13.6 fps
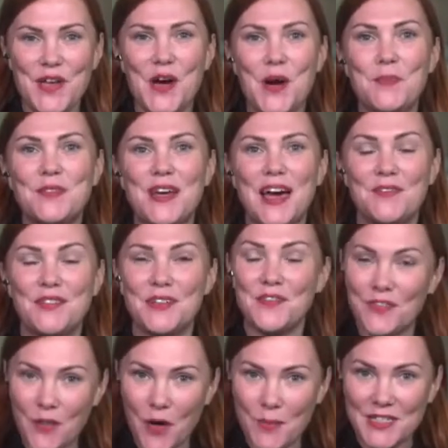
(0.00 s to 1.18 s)
We hope to have an
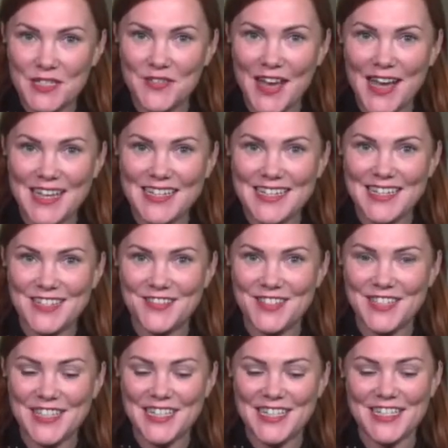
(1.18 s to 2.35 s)
informative and
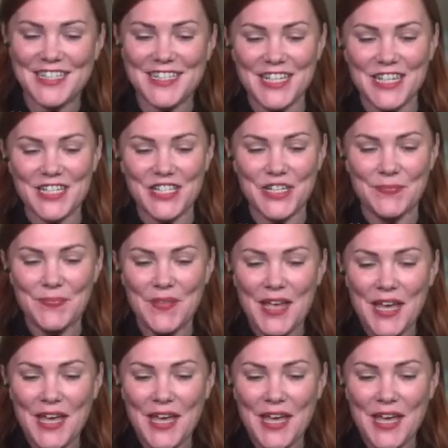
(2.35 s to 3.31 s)
interesting discussion.